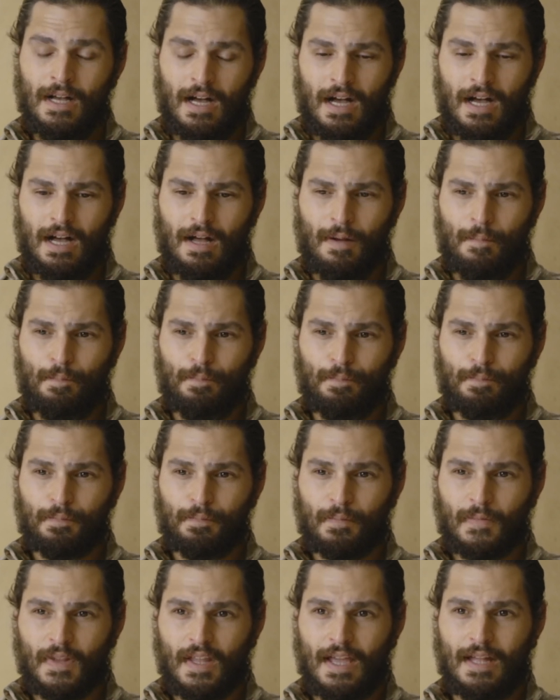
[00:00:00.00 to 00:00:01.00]
And
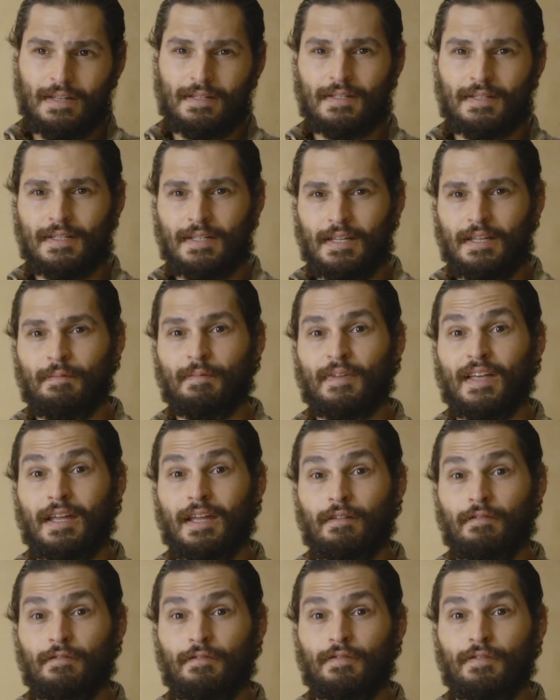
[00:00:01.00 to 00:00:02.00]
to see him
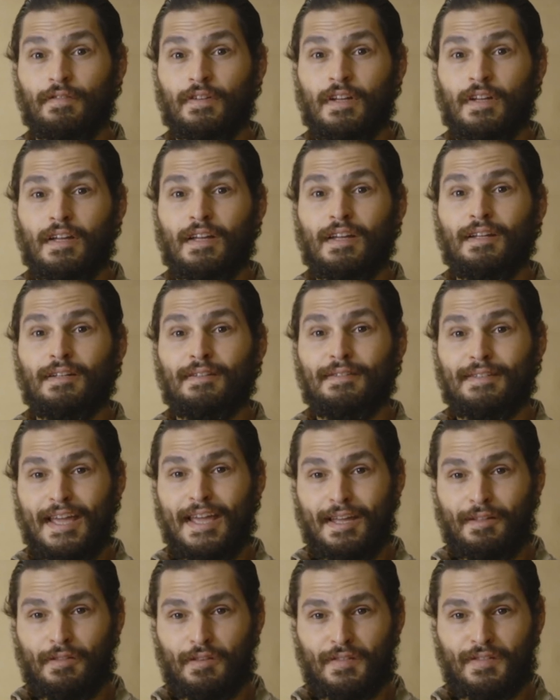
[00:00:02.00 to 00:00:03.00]
kind of
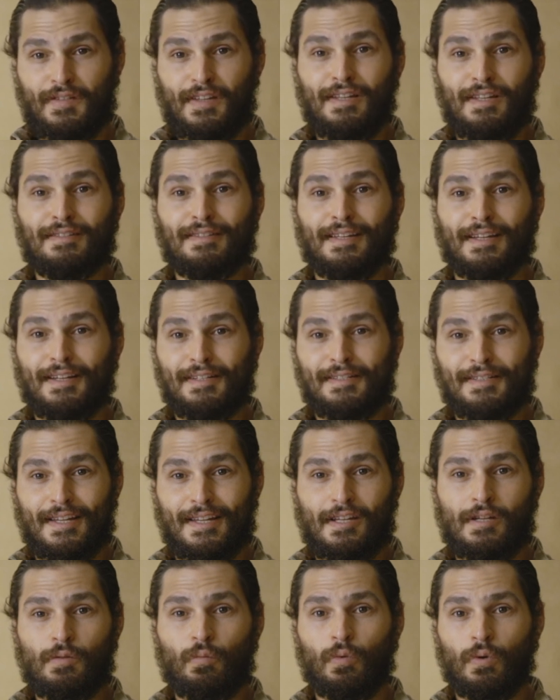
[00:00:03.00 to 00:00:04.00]
take the scenes, like I
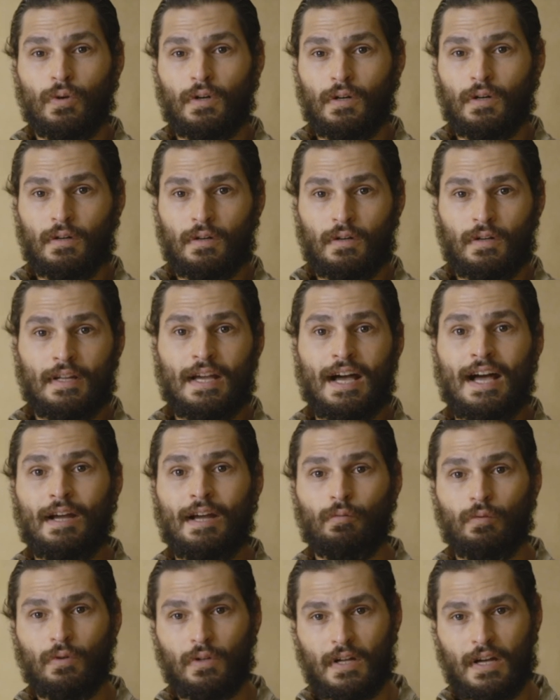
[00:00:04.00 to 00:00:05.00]
said, where Guy
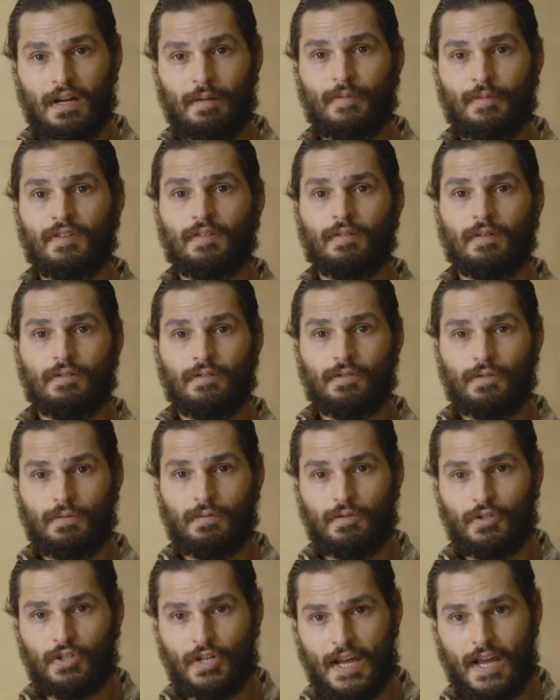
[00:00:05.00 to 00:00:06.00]
will come and
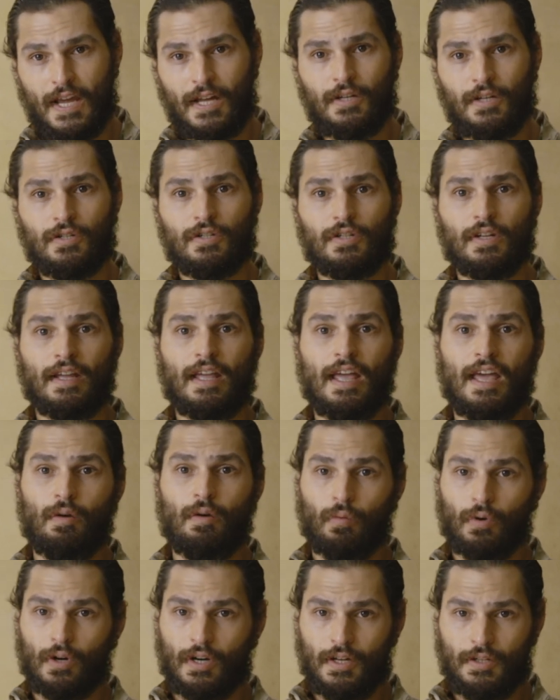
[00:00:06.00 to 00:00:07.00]
change, like, hey,
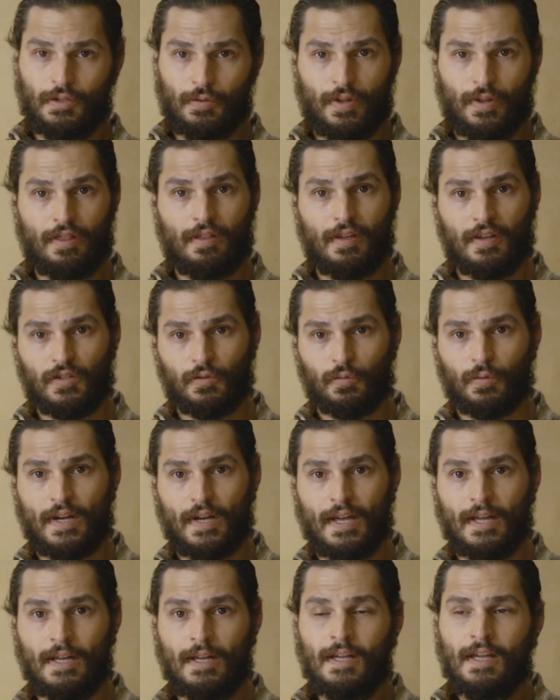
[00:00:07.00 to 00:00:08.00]
we're gonna do it this
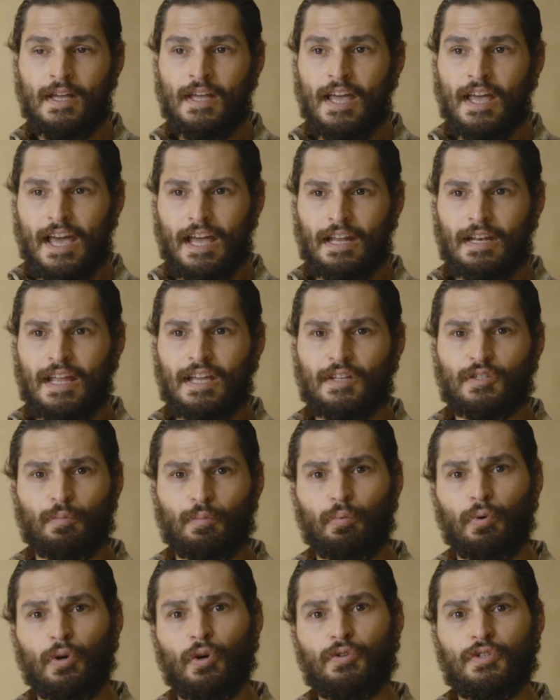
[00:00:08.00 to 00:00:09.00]
way, and his
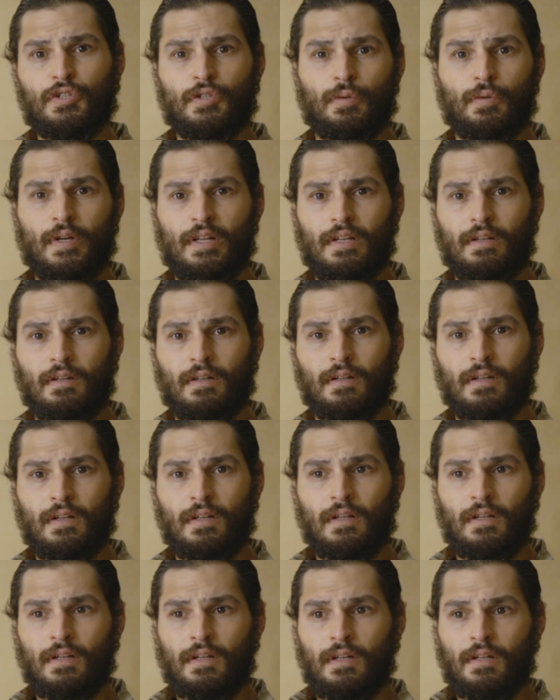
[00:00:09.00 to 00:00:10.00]
approach to it,
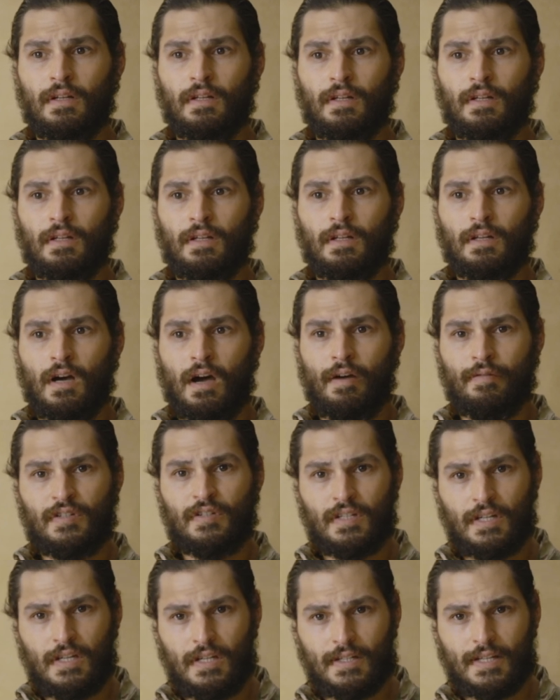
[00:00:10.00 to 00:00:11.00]

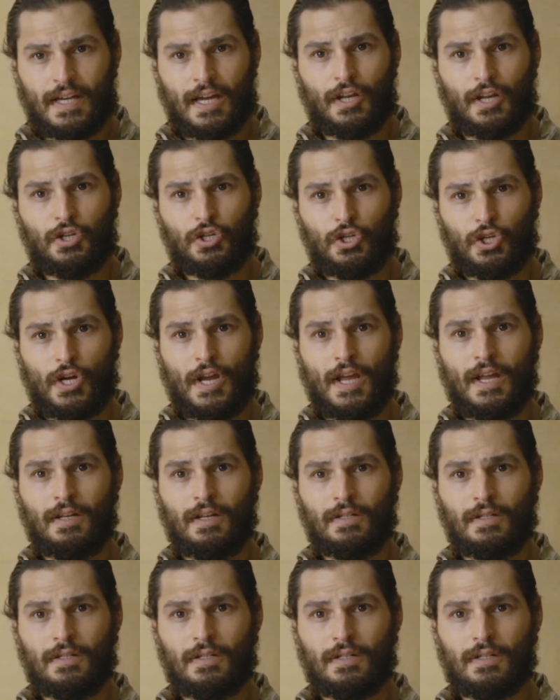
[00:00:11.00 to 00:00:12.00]
obviously he's gotta
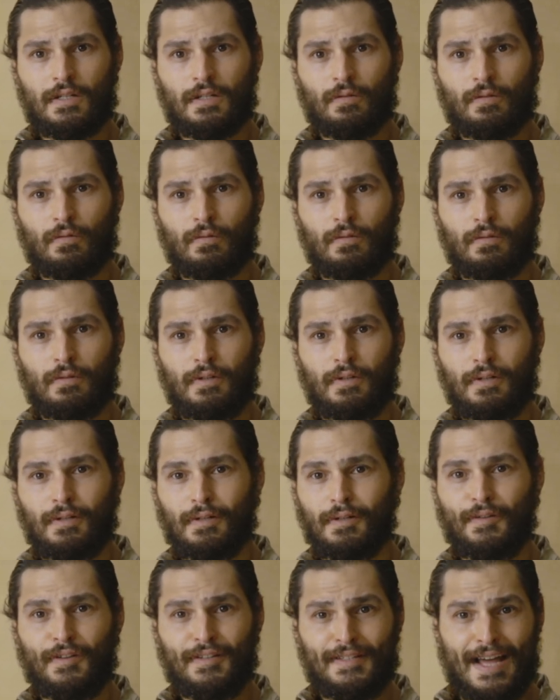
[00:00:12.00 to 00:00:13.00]
change, you
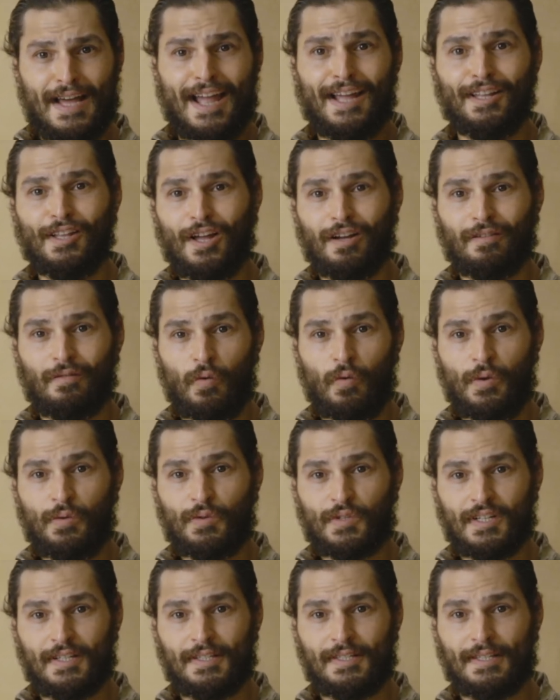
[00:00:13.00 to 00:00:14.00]
know, the dialogue of what he
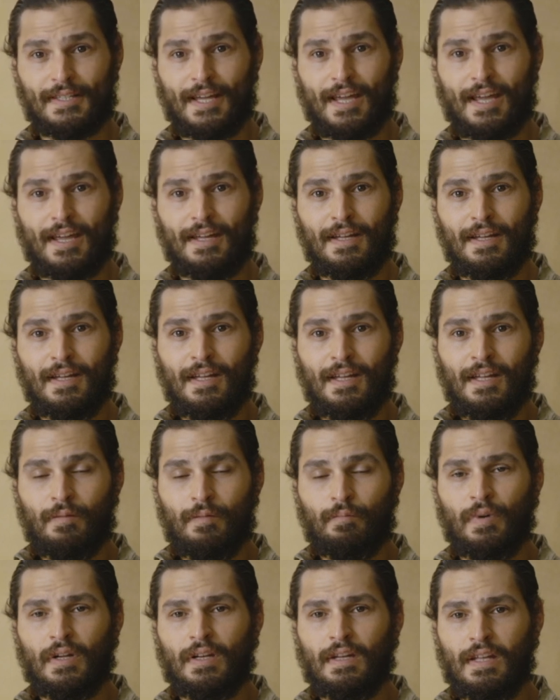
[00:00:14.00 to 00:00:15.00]
was gonna say,
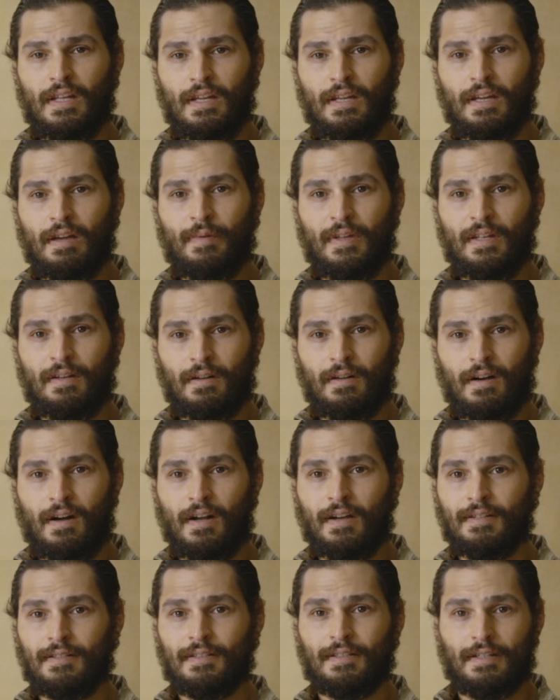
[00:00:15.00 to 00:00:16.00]
but he, I mean,
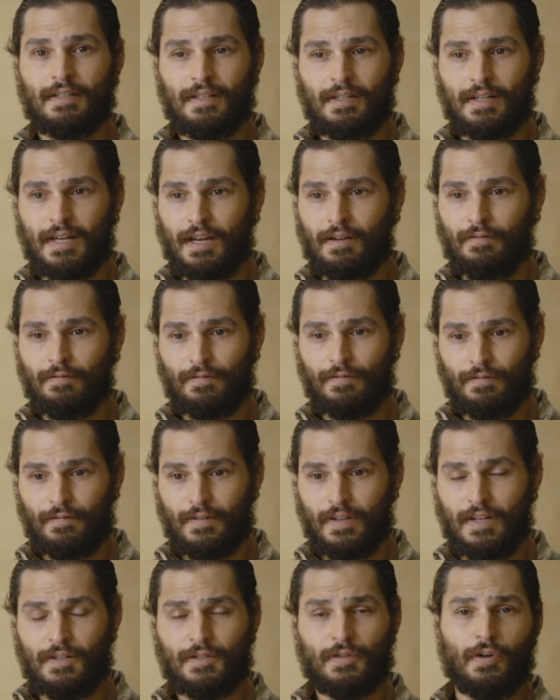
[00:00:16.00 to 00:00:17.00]
honestly kind of
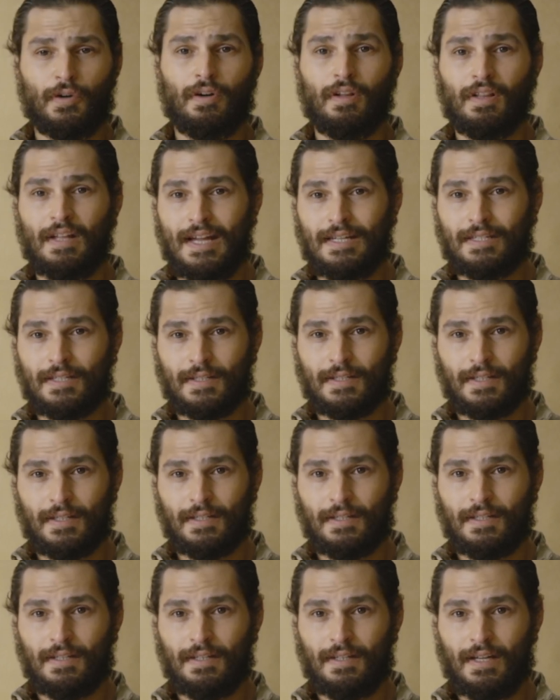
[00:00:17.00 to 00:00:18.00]
internalizes
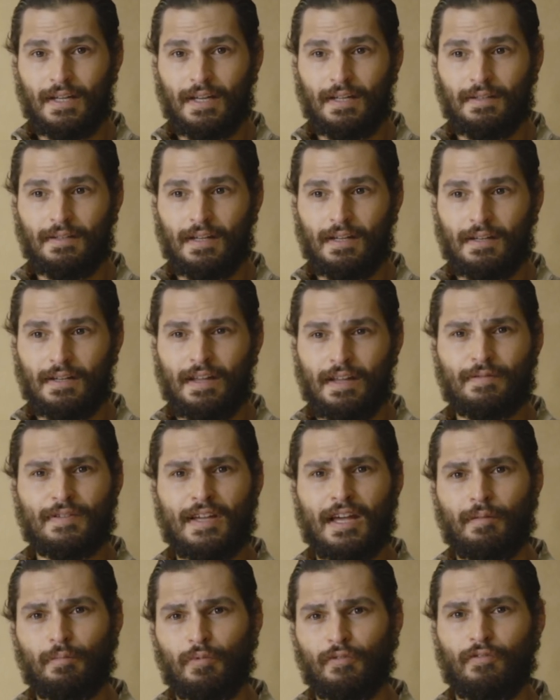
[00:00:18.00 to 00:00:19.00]
it and then gives
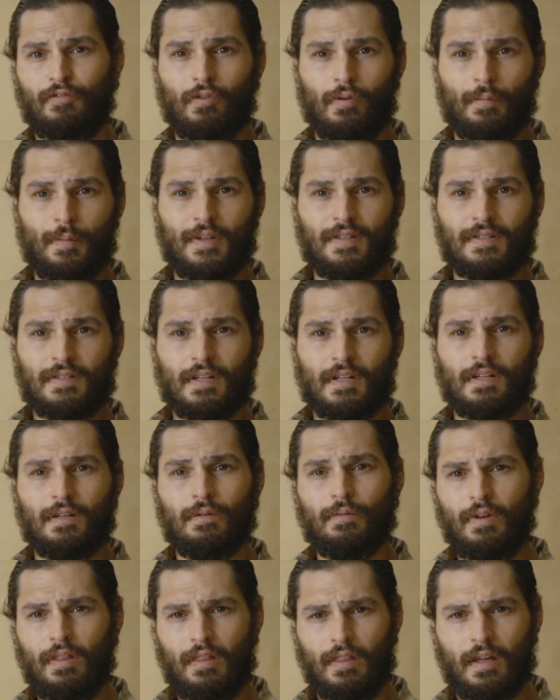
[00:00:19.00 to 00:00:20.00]
out a performance that
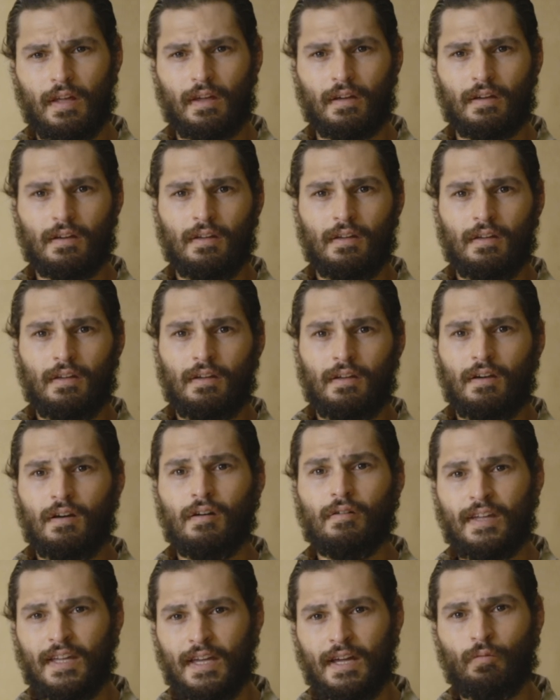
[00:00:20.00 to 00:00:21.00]
you would think,
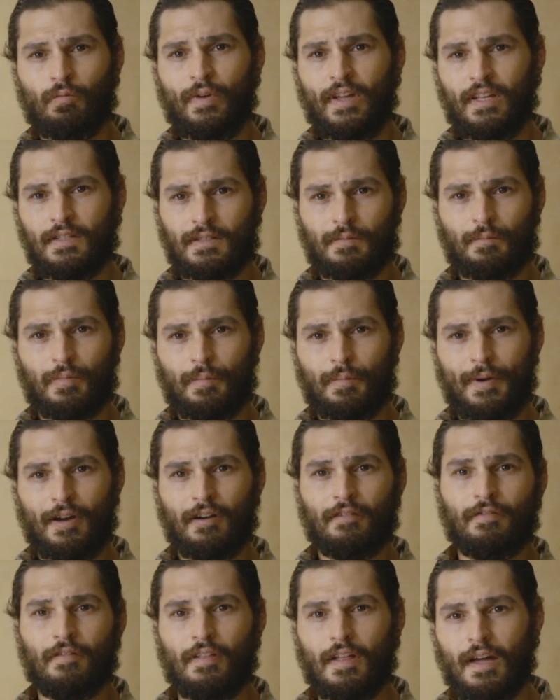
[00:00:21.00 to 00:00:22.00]
oh, he had weeks to
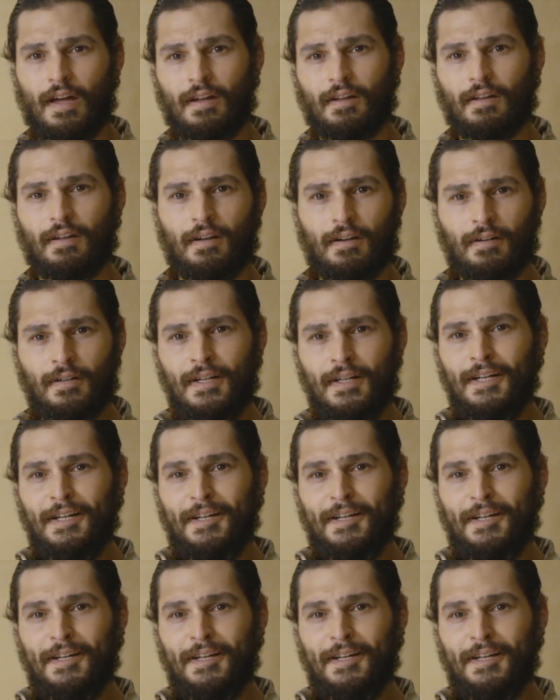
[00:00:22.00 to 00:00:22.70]
prepare for that, you know?